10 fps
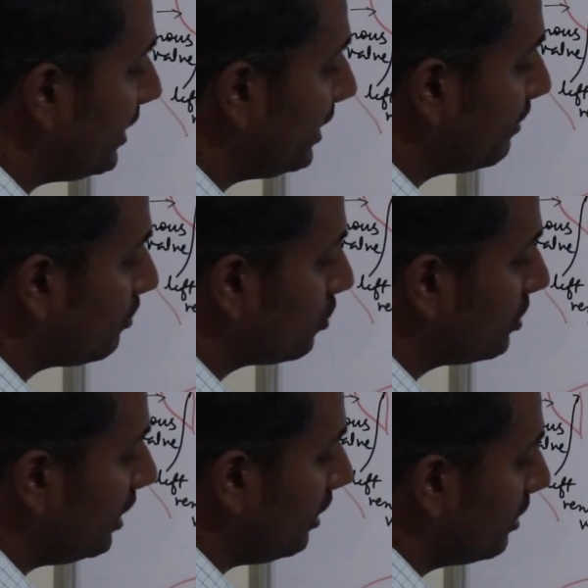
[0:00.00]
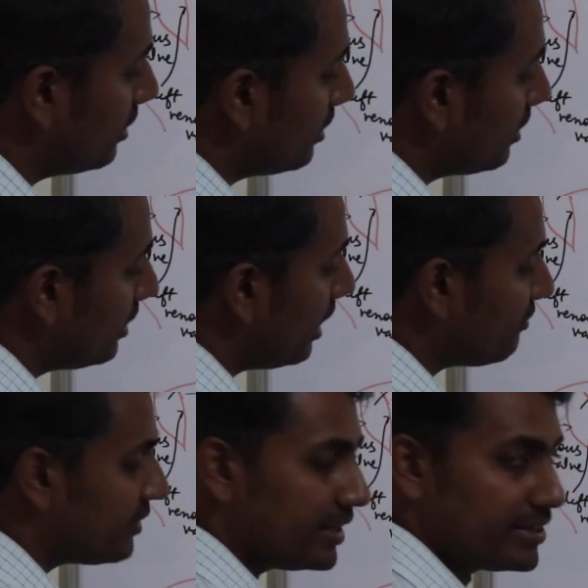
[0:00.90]
atrium to the
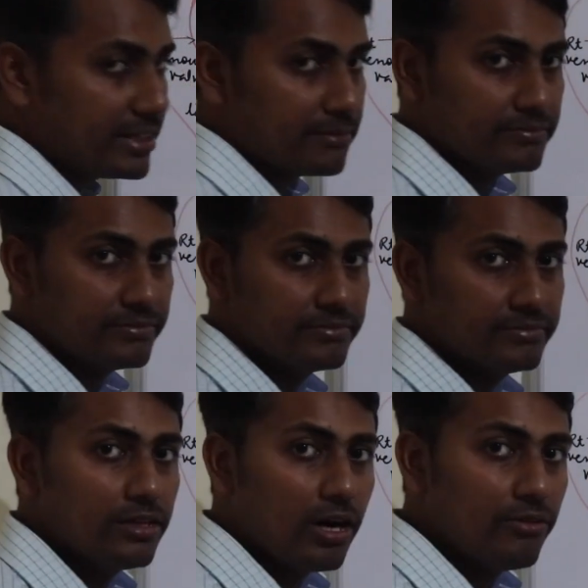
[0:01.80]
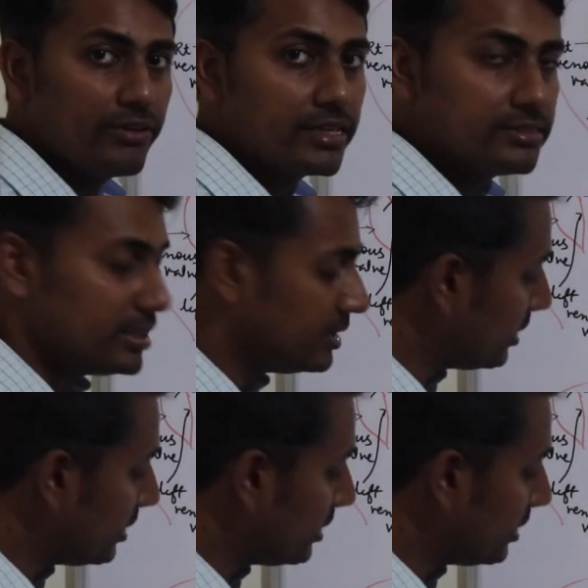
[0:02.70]
left atrium. Now we can see